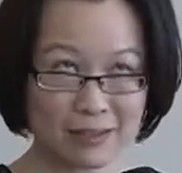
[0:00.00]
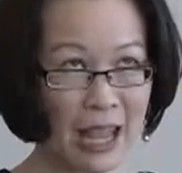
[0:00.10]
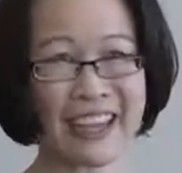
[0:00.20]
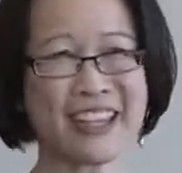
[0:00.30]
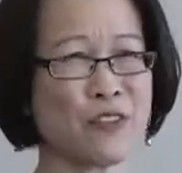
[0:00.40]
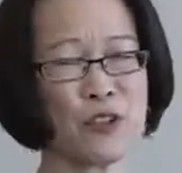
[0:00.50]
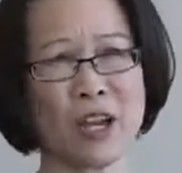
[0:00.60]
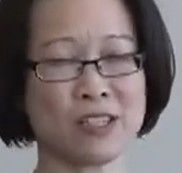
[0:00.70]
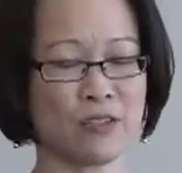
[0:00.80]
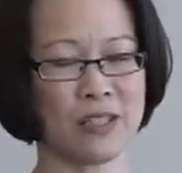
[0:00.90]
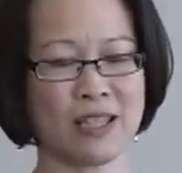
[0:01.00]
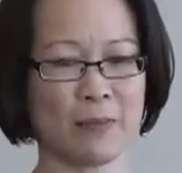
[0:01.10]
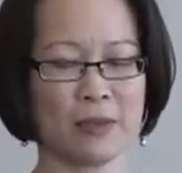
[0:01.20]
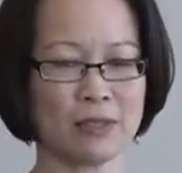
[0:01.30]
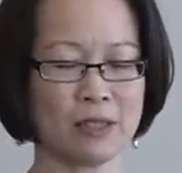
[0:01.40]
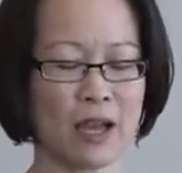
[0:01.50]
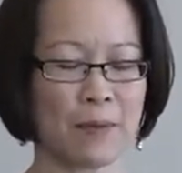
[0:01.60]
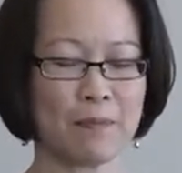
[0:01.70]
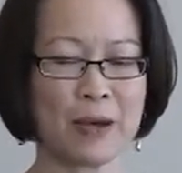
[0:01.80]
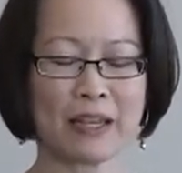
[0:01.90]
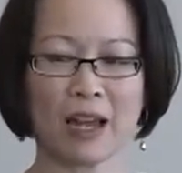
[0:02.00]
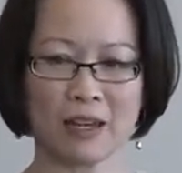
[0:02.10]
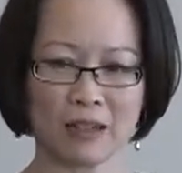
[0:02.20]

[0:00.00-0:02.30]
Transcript: I can give you tons of examples, but